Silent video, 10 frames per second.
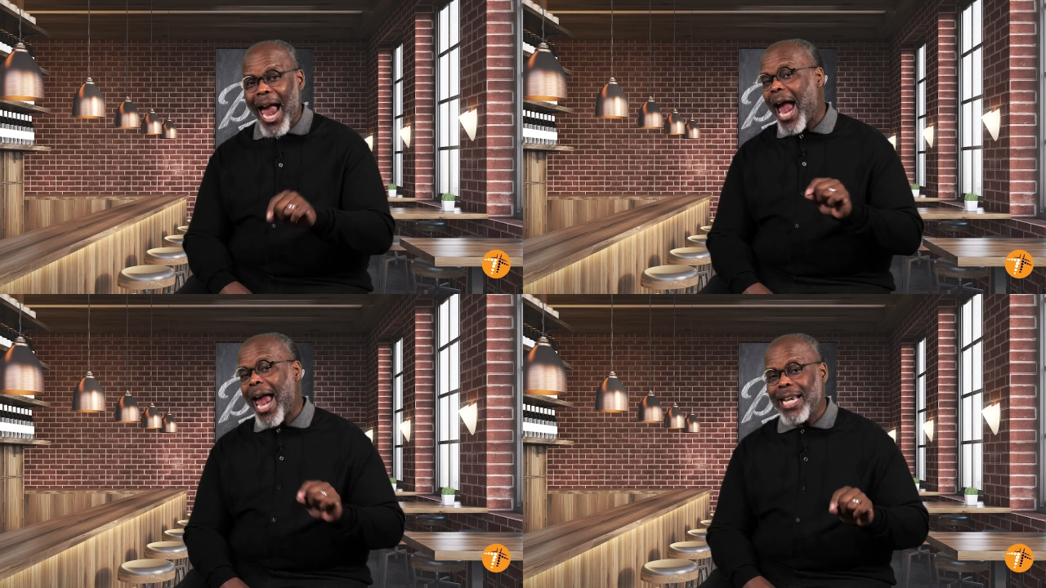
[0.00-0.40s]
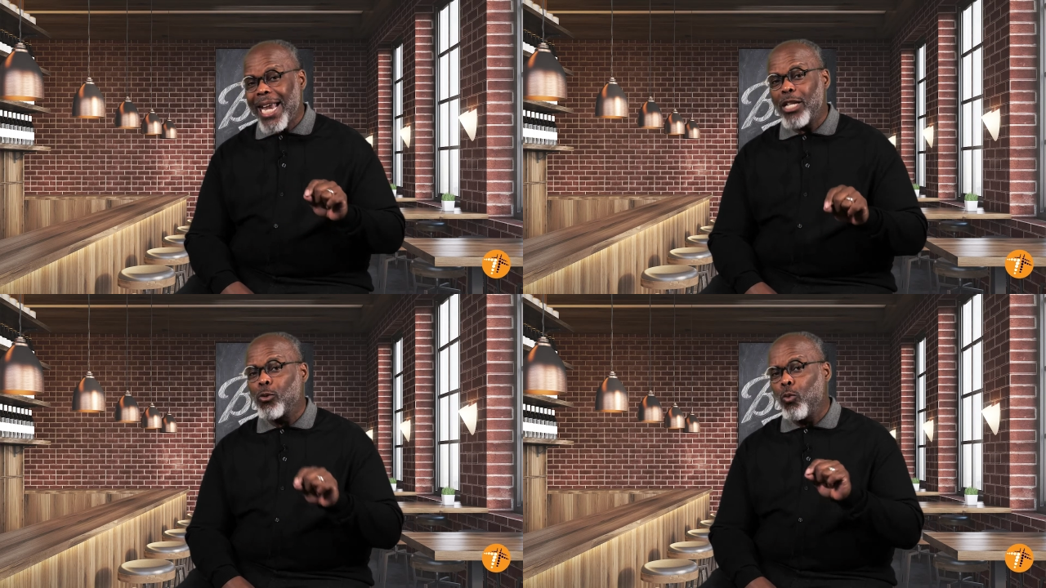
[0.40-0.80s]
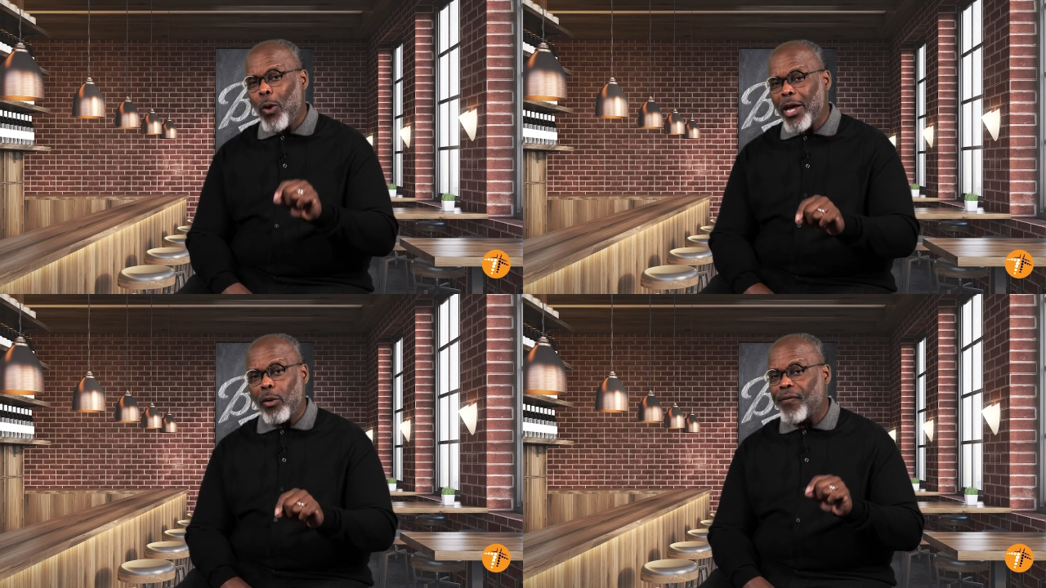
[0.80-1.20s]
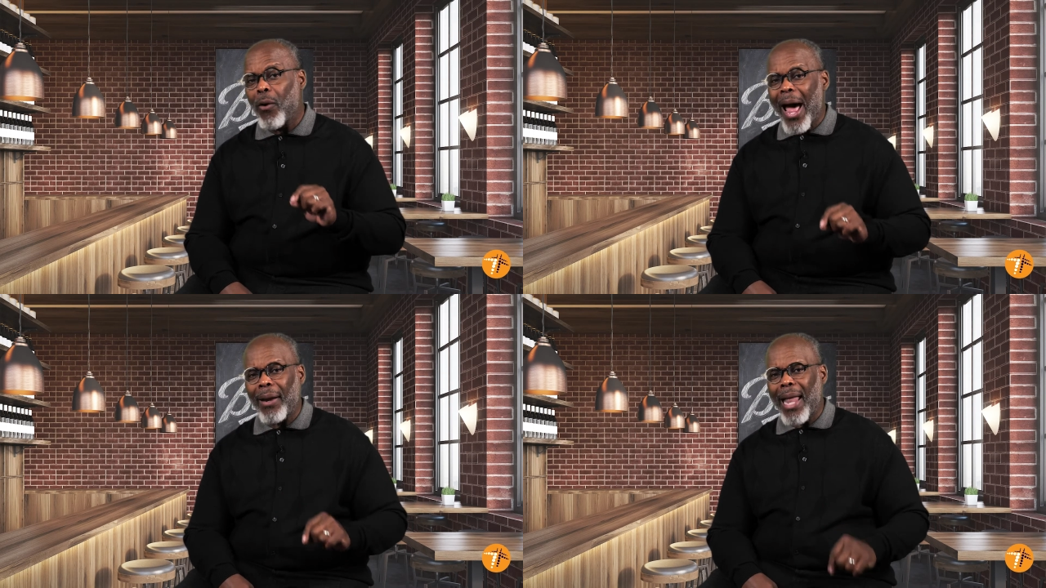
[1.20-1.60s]
and His will
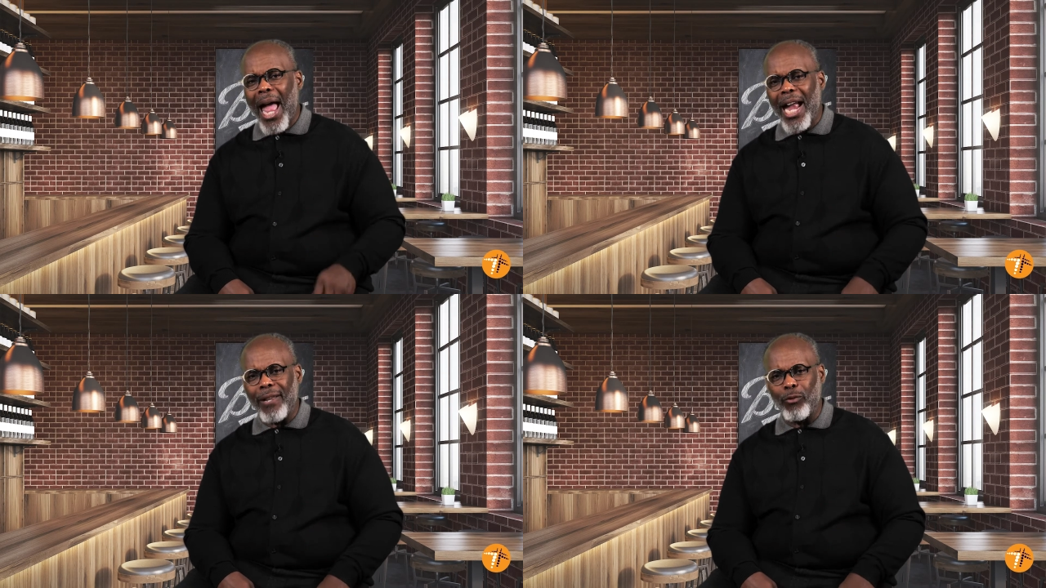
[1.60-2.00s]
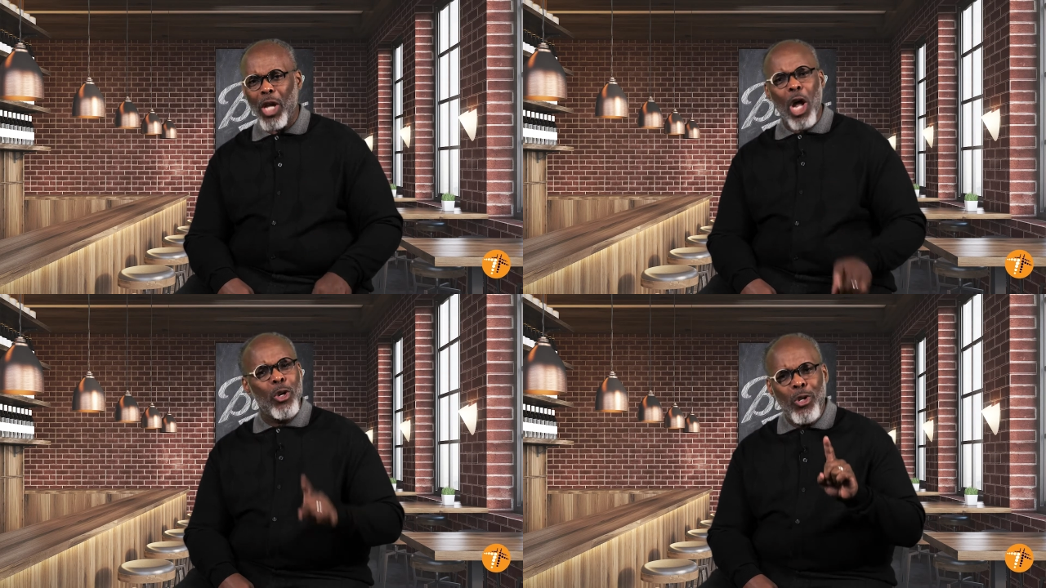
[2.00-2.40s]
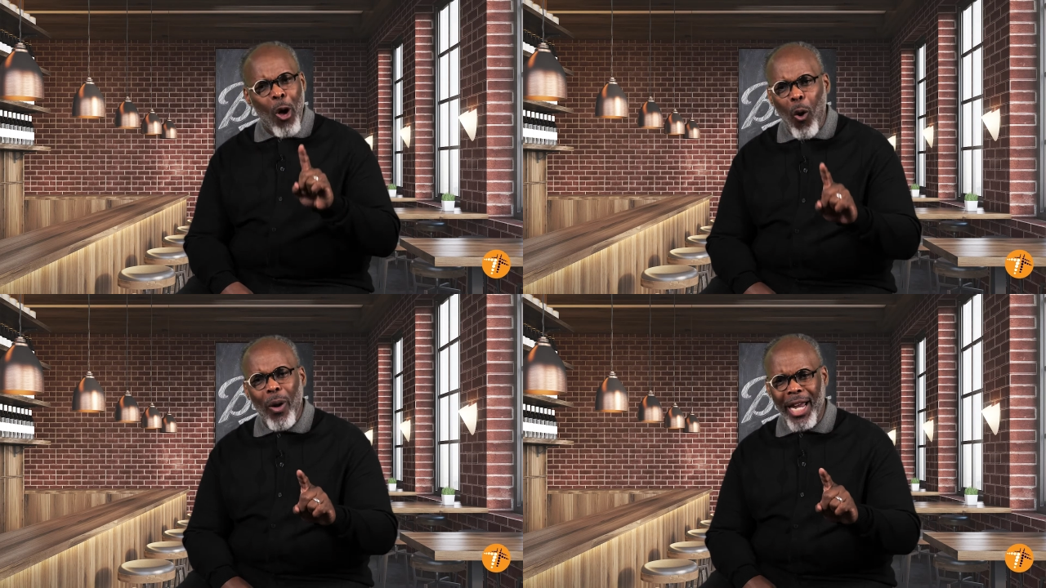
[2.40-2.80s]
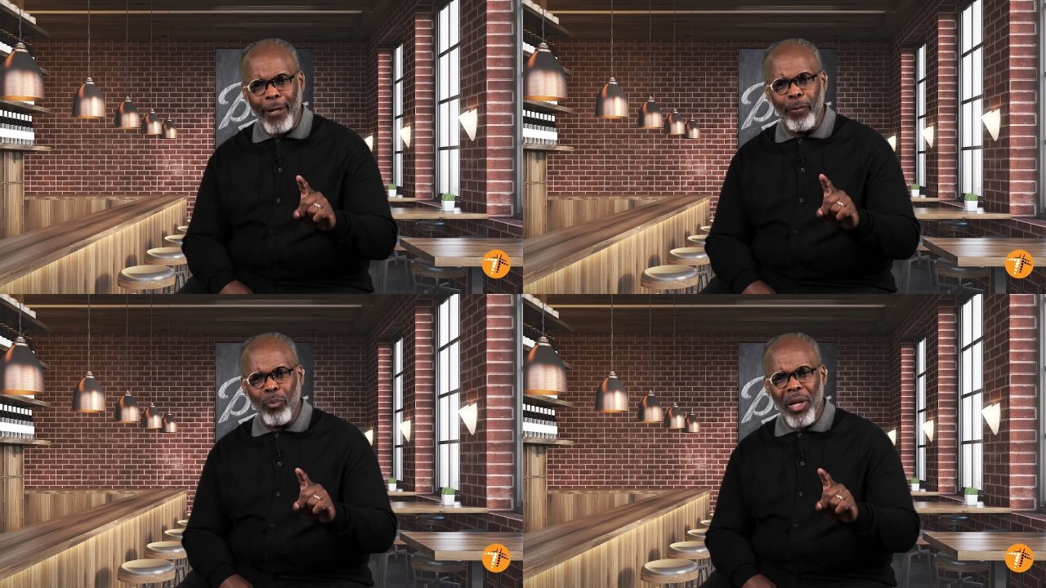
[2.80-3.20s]
for our lives, knowing